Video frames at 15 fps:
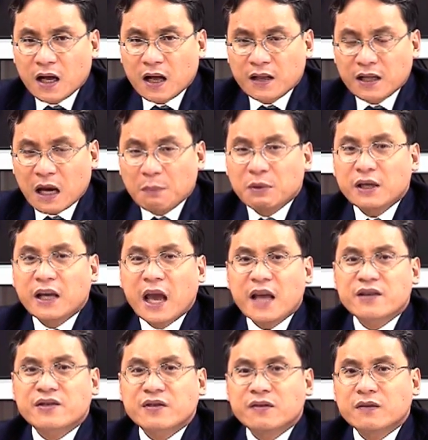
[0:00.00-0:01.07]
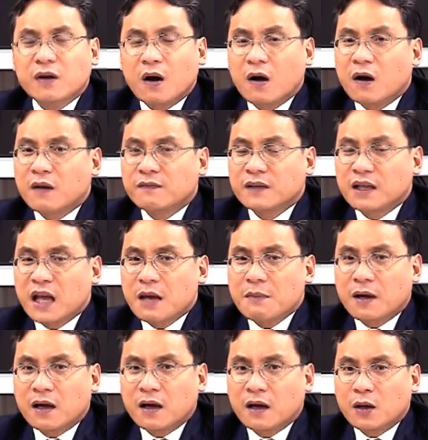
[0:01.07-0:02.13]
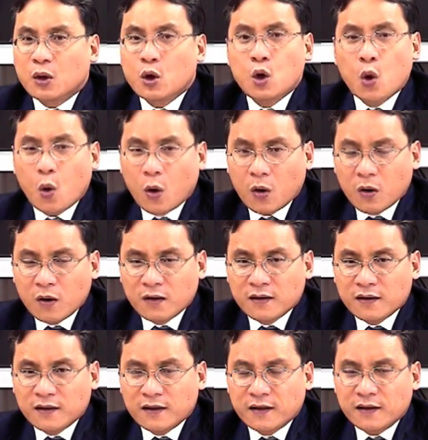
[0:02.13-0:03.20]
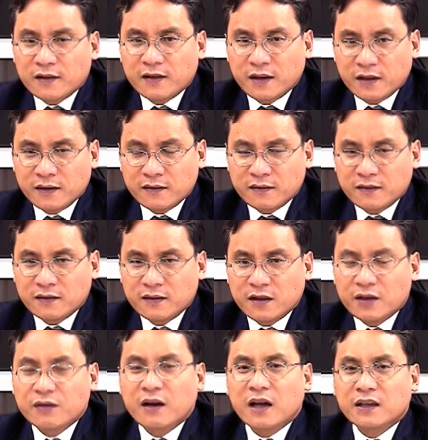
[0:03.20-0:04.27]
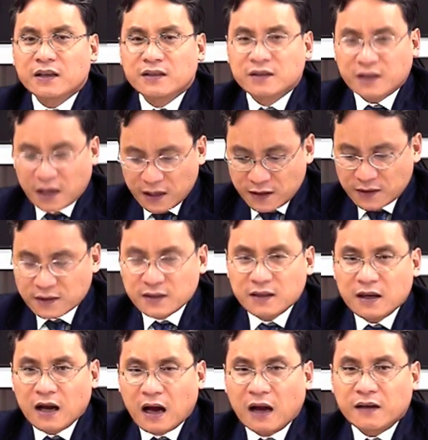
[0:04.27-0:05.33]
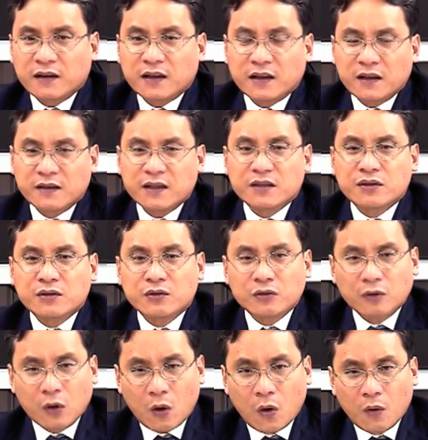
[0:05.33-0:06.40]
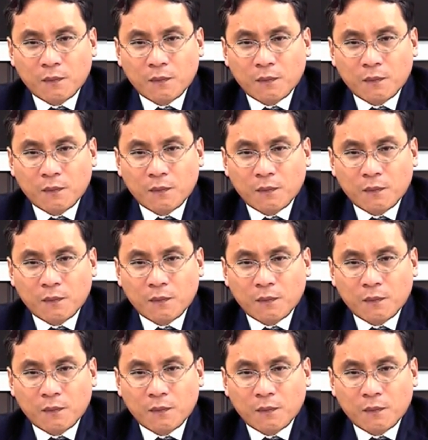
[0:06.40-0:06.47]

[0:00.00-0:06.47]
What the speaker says: the application of the labor law in United States under this new law.